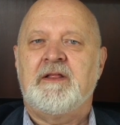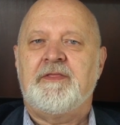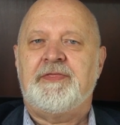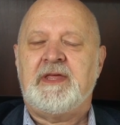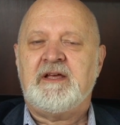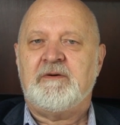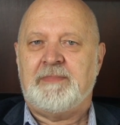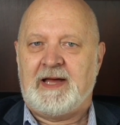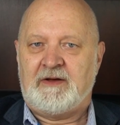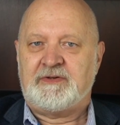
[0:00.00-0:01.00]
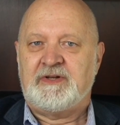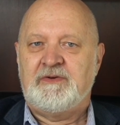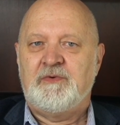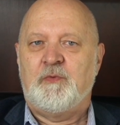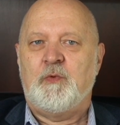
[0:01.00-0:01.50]
think about
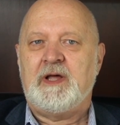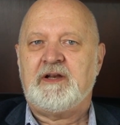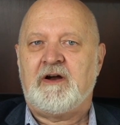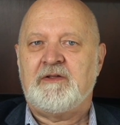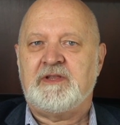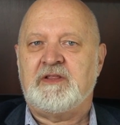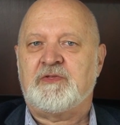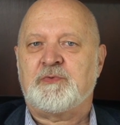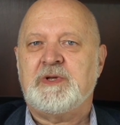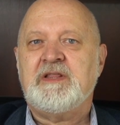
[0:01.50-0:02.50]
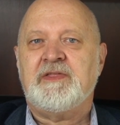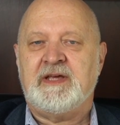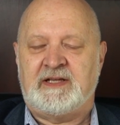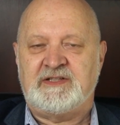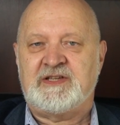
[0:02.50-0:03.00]
what are the 3
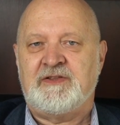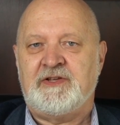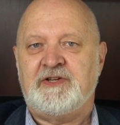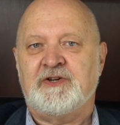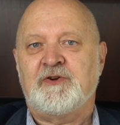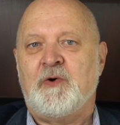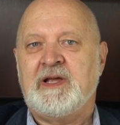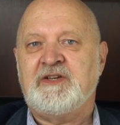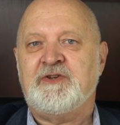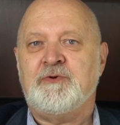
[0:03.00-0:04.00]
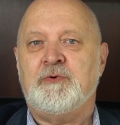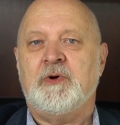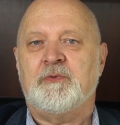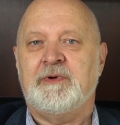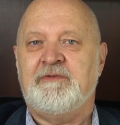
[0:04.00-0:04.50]
things that you're going to
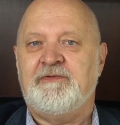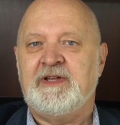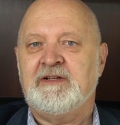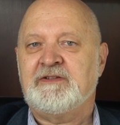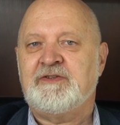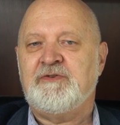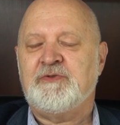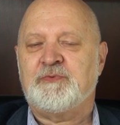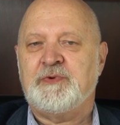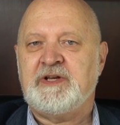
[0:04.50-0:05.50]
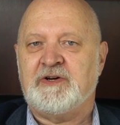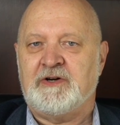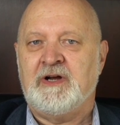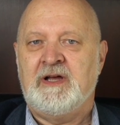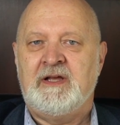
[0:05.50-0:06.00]
reveal to the
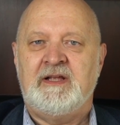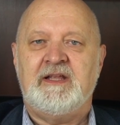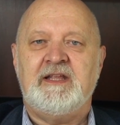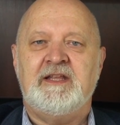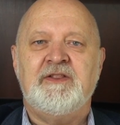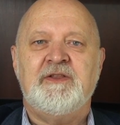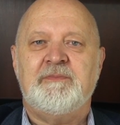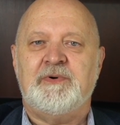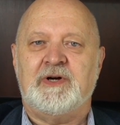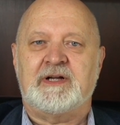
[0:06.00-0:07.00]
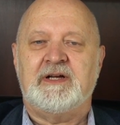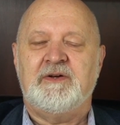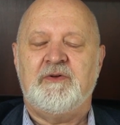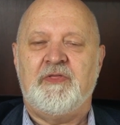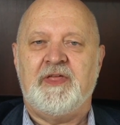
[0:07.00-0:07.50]
reader in the book
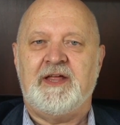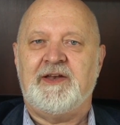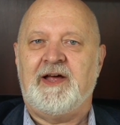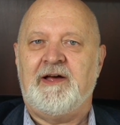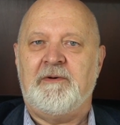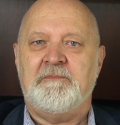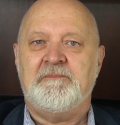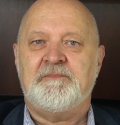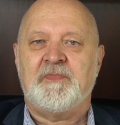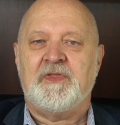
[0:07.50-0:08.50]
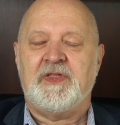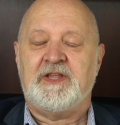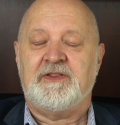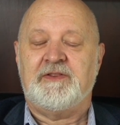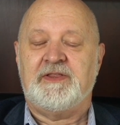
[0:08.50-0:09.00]
that
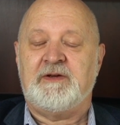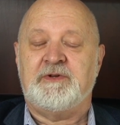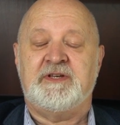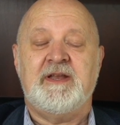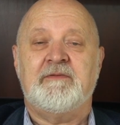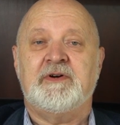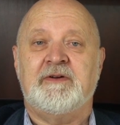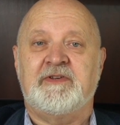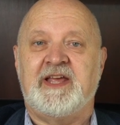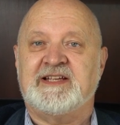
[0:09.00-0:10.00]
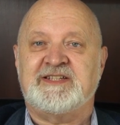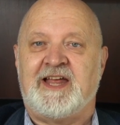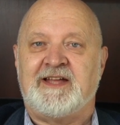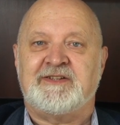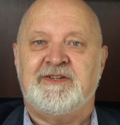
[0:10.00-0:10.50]
that they would never have guessed
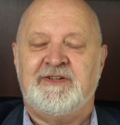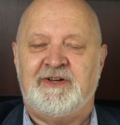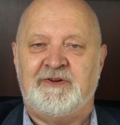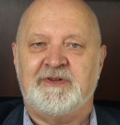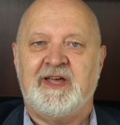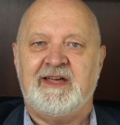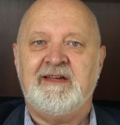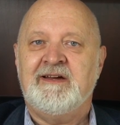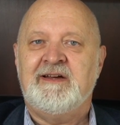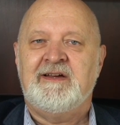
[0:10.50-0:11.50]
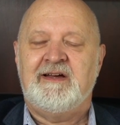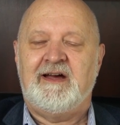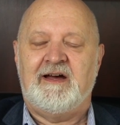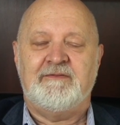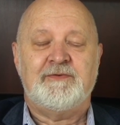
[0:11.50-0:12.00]
at. Okay,
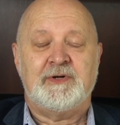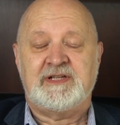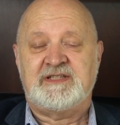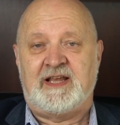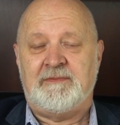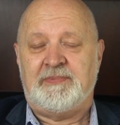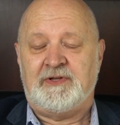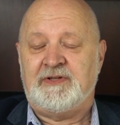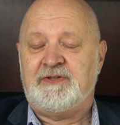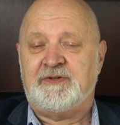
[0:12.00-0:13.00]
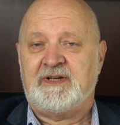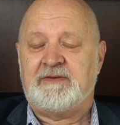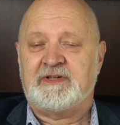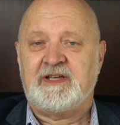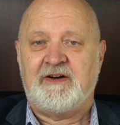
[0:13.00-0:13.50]
for example, you could
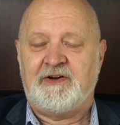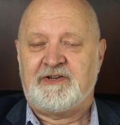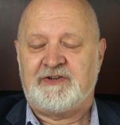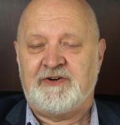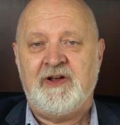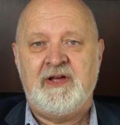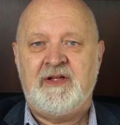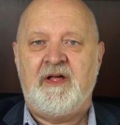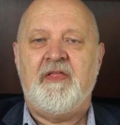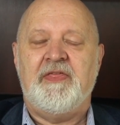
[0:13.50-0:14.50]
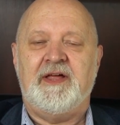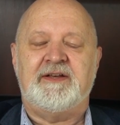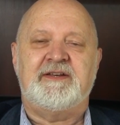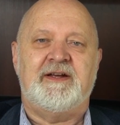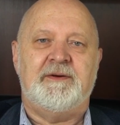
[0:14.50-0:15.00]
have a character that